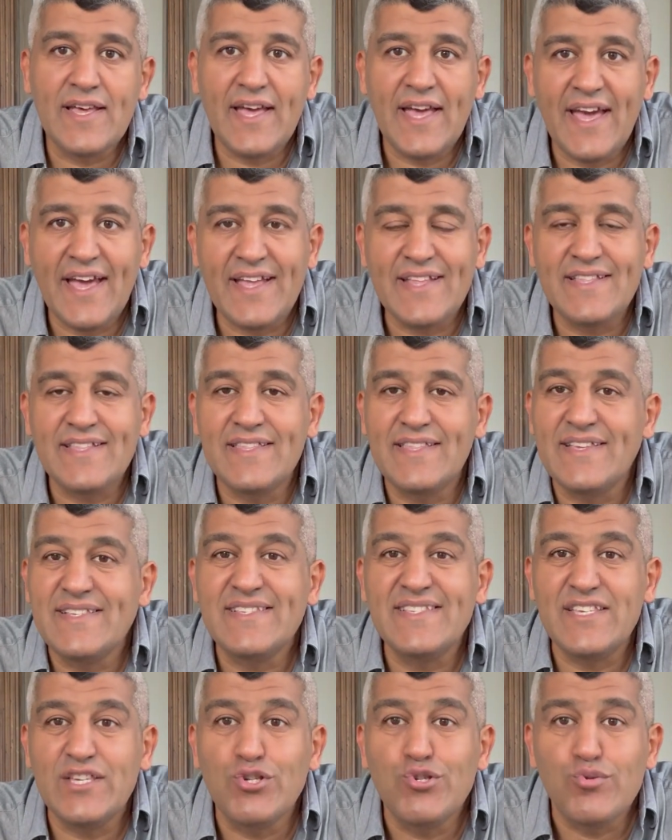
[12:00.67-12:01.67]
had
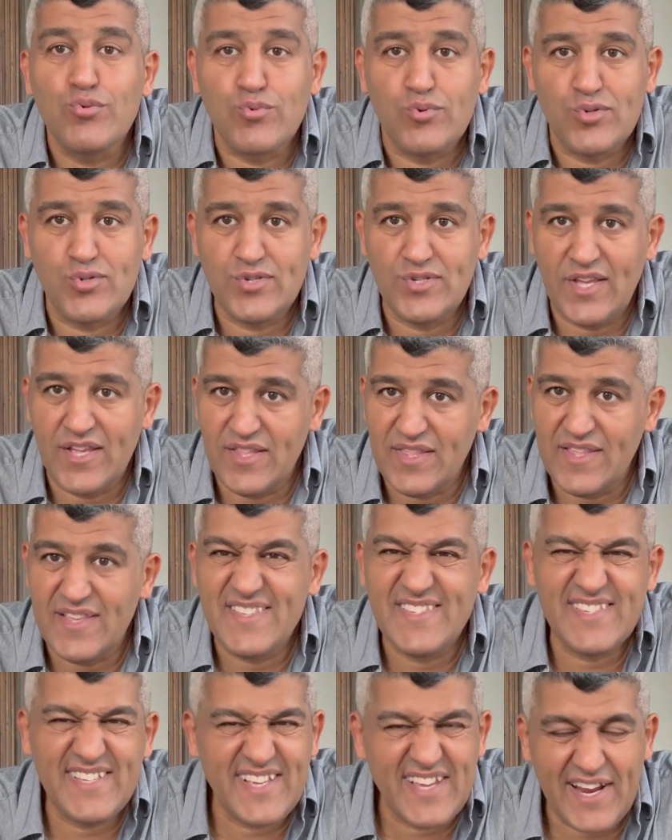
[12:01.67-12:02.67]
these issues and
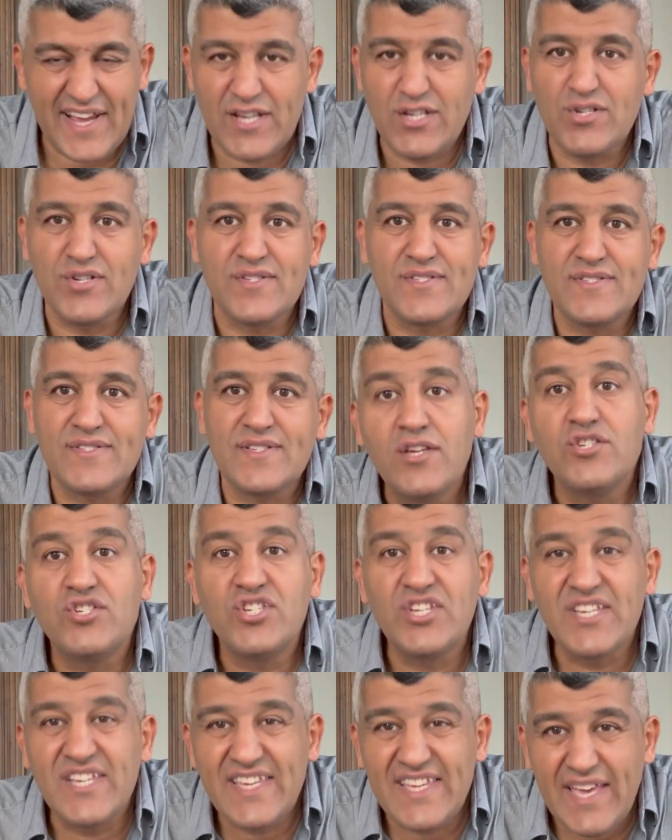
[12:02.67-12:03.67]
these crashes?
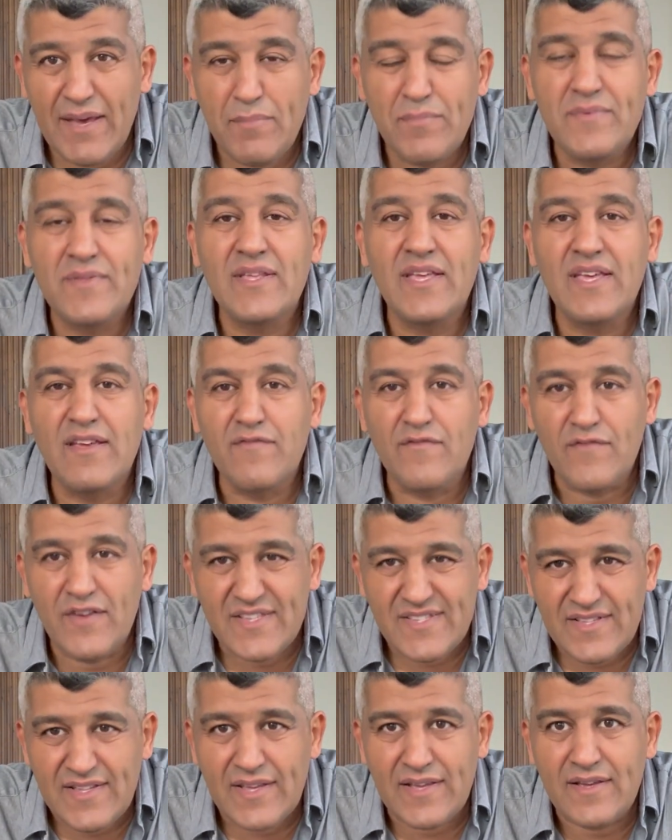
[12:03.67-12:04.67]
She kept
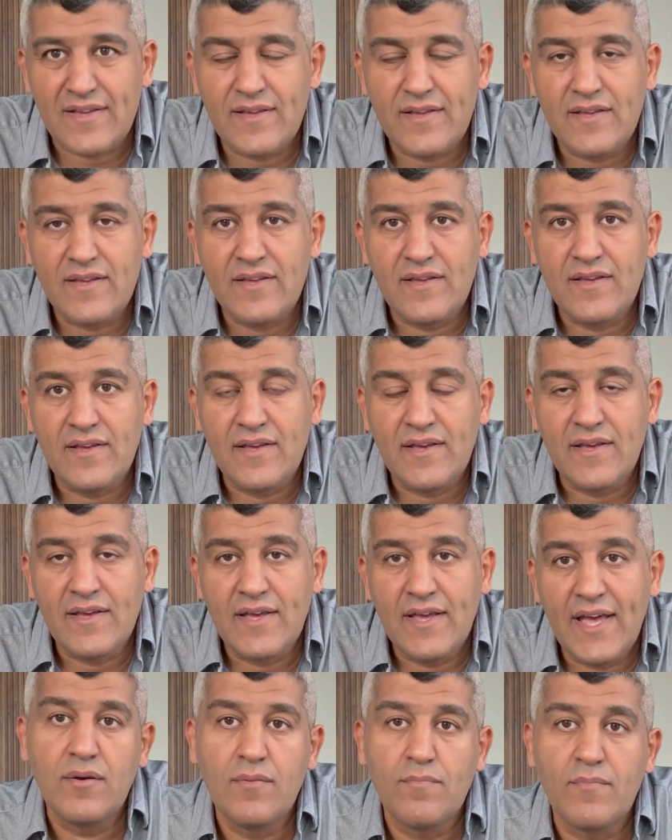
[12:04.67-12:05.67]
investing.
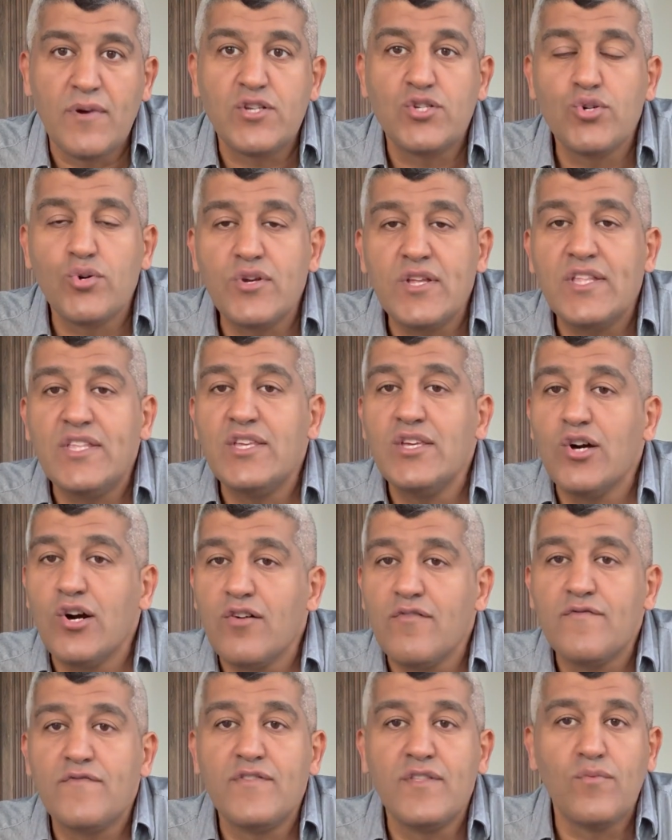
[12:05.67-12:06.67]
Majority
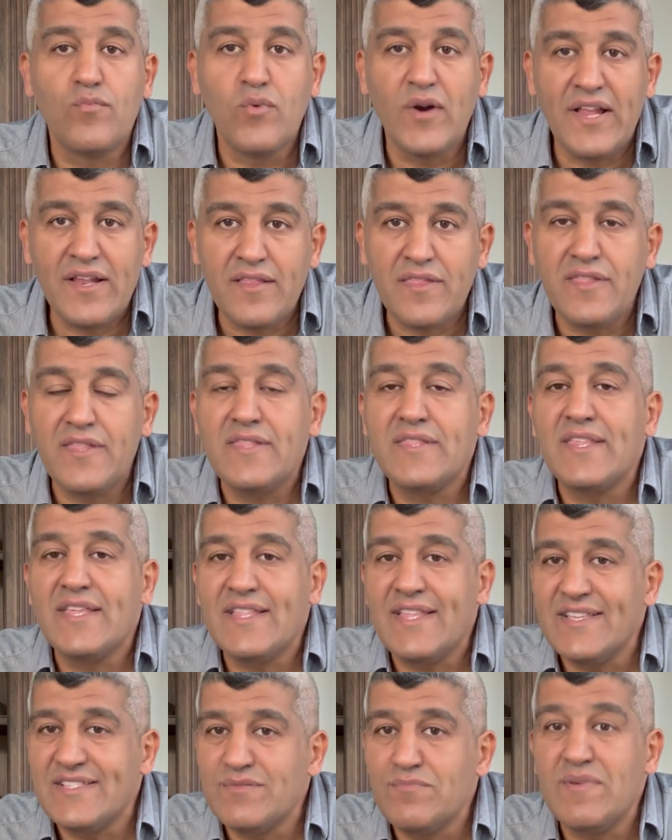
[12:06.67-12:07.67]
of the wealth
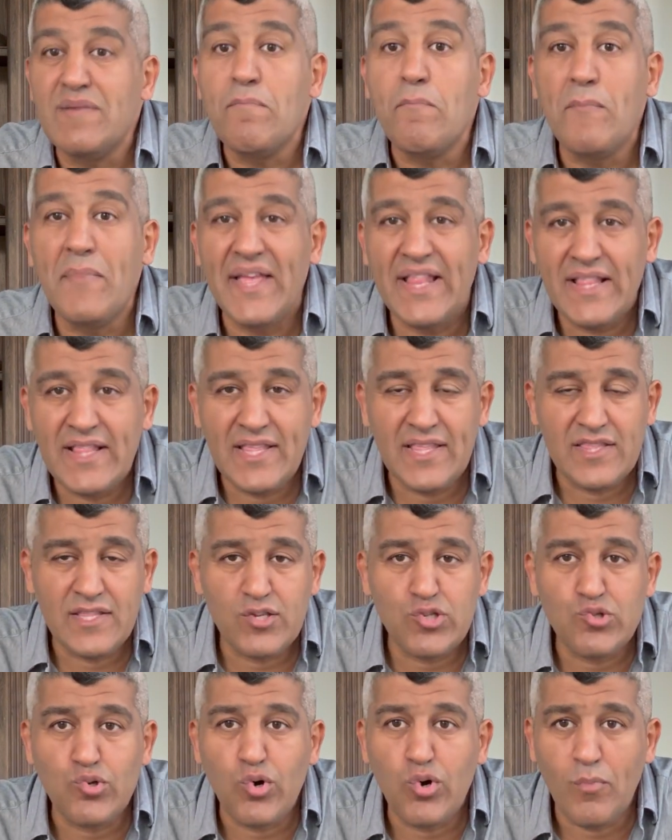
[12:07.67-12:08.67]
that has been built in
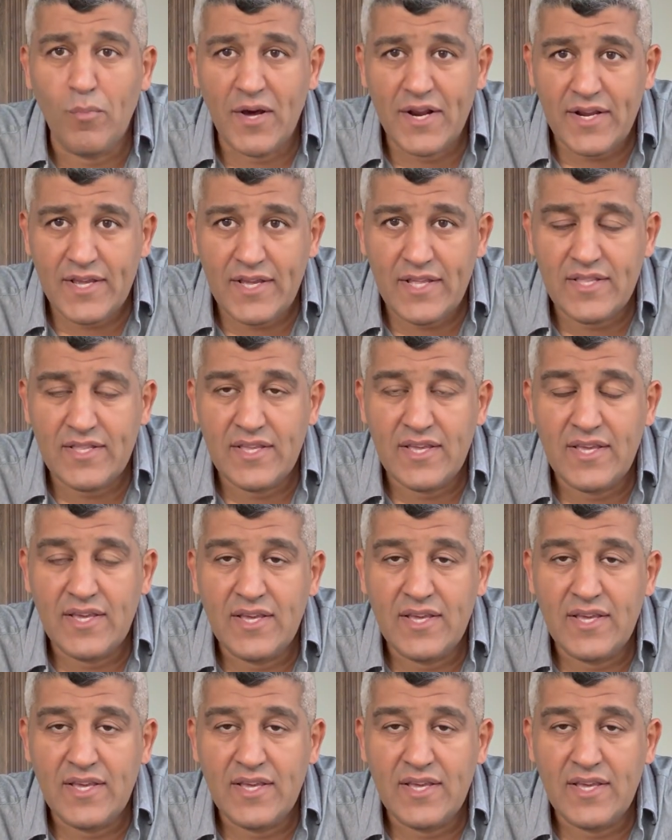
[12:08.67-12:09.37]
the stock market